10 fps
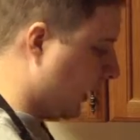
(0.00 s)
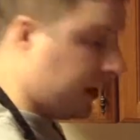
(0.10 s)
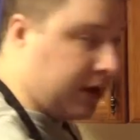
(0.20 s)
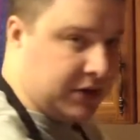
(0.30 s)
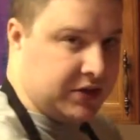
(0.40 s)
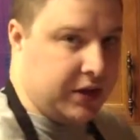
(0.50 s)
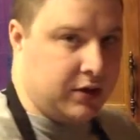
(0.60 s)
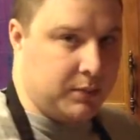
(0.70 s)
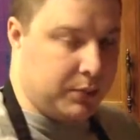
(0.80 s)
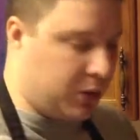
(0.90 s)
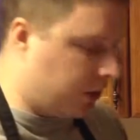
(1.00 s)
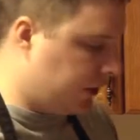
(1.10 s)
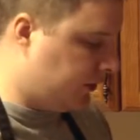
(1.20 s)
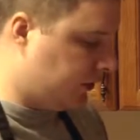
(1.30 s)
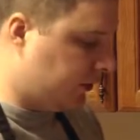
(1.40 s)
And a container to pour
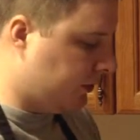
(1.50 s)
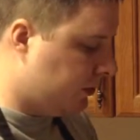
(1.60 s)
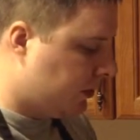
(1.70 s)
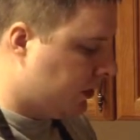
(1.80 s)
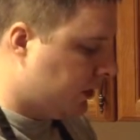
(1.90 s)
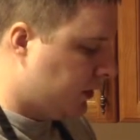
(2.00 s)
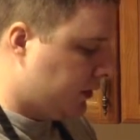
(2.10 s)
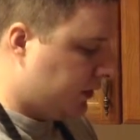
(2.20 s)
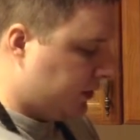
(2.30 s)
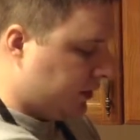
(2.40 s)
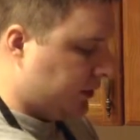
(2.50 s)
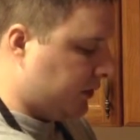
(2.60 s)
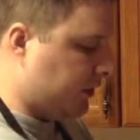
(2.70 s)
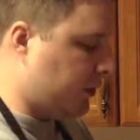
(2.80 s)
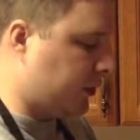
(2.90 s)
into to
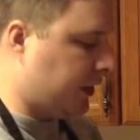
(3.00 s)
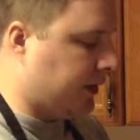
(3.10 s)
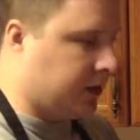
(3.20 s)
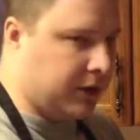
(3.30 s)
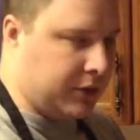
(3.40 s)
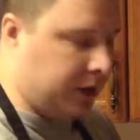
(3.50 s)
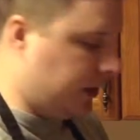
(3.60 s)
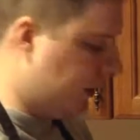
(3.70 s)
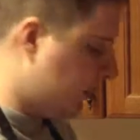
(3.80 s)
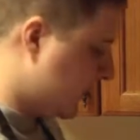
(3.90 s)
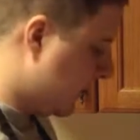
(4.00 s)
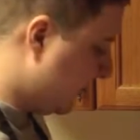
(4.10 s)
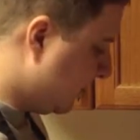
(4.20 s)
separate the ingredients.